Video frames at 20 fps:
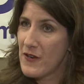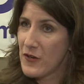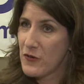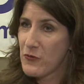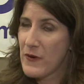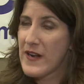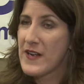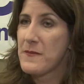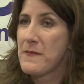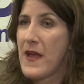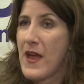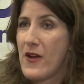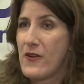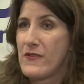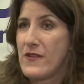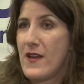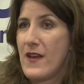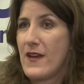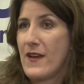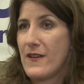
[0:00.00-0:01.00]
a great
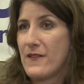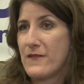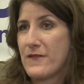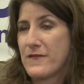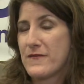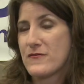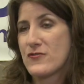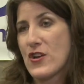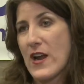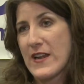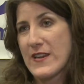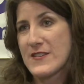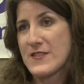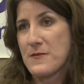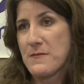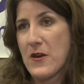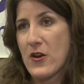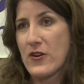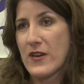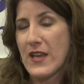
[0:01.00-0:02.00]
amount of Chinese
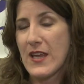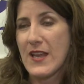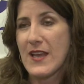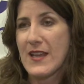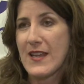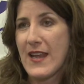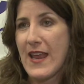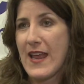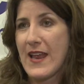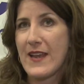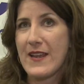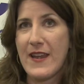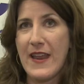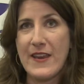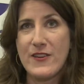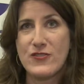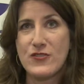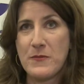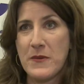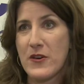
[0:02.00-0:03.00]
American and
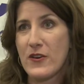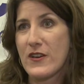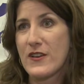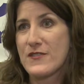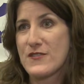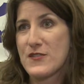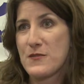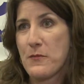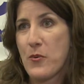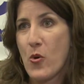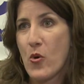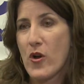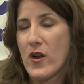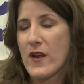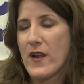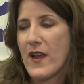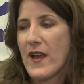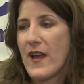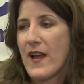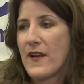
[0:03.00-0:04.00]
Asian American
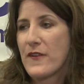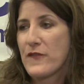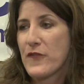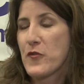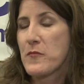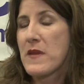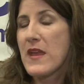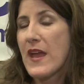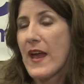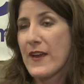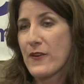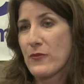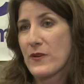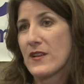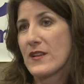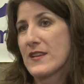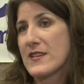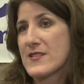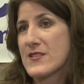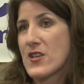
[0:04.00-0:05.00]
support, for me, I
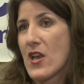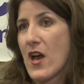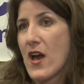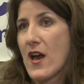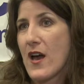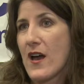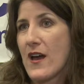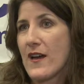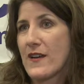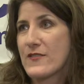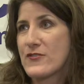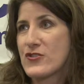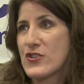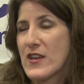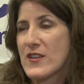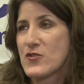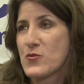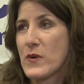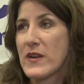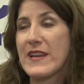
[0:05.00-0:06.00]
really saw
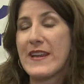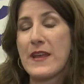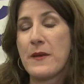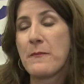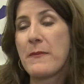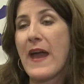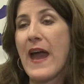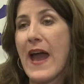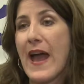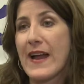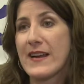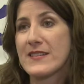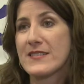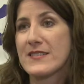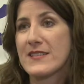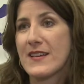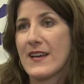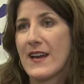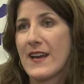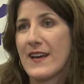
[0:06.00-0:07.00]
just what an impact
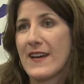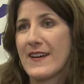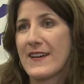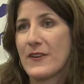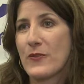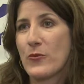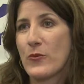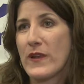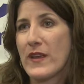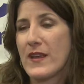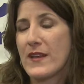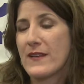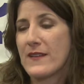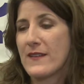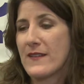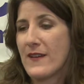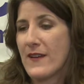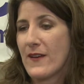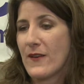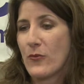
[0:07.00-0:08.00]

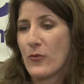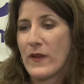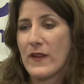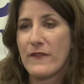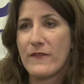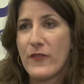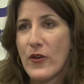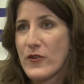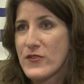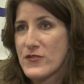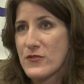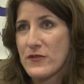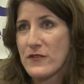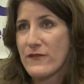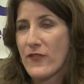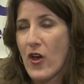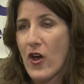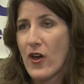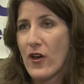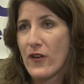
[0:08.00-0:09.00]
when folks are
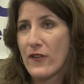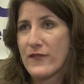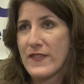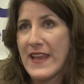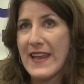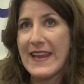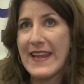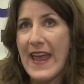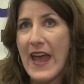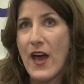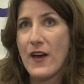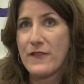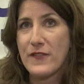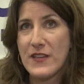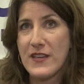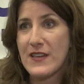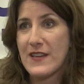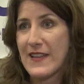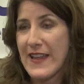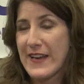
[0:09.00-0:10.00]
involved, they can have in
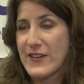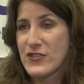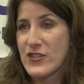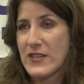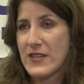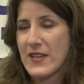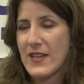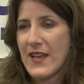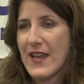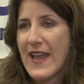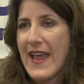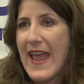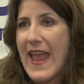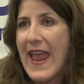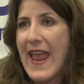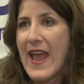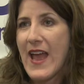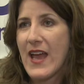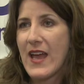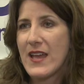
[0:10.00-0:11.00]
an election.
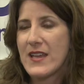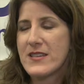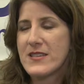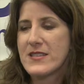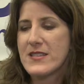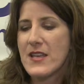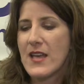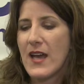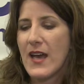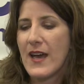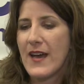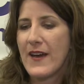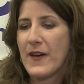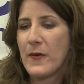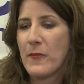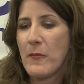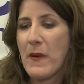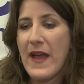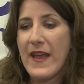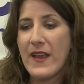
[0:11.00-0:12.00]
And
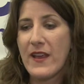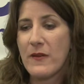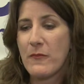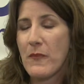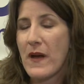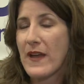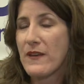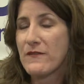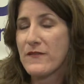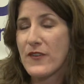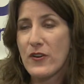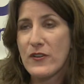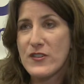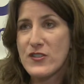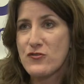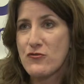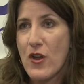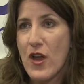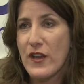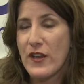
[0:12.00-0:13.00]
my very
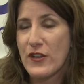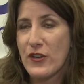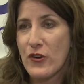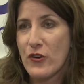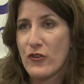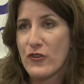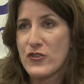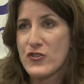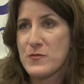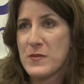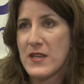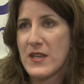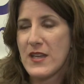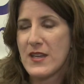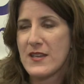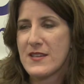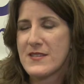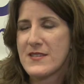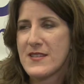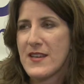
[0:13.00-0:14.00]
strong encouragement
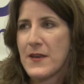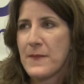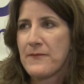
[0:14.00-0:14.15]
is